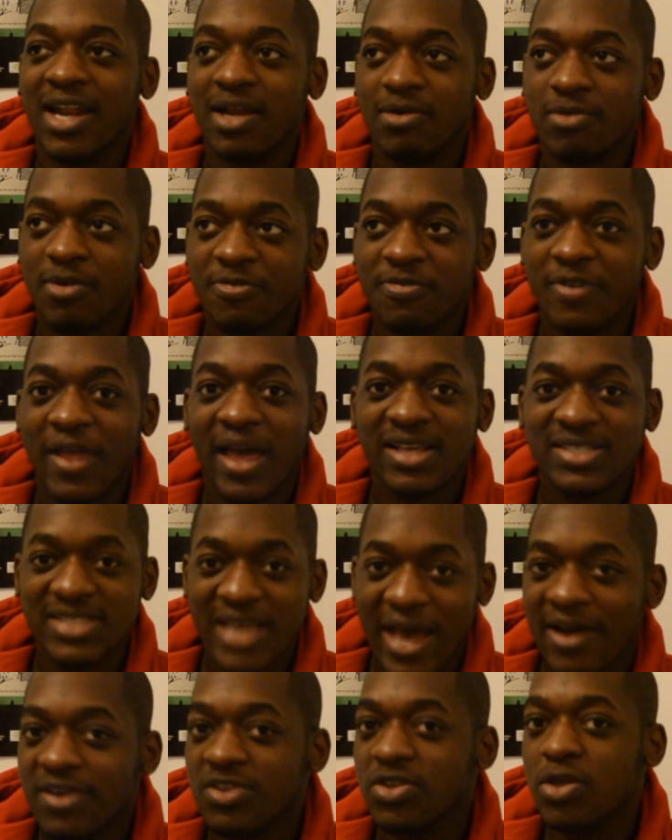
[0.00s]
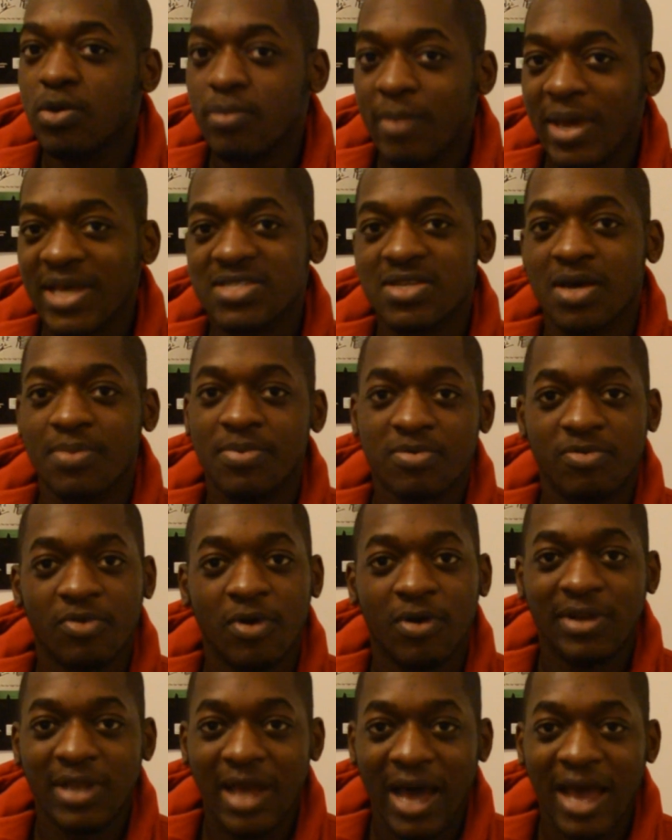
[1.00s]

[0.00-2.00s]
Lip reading: and it reflects how you mess up in real